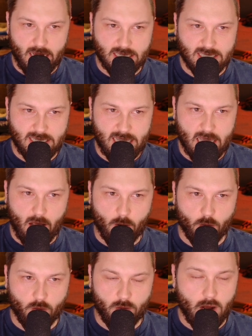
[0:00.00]
It's the
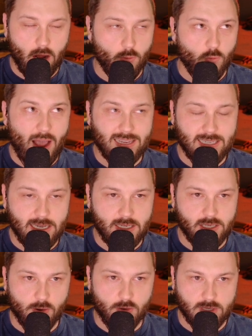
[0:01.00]

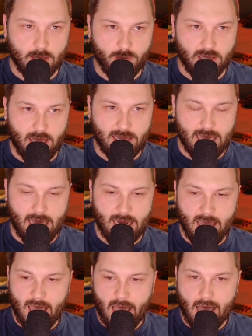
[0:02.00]
Arasist or something like that.
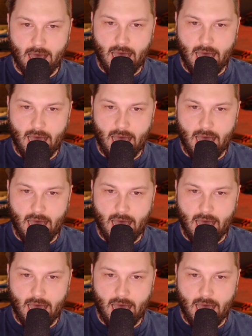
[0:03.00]
I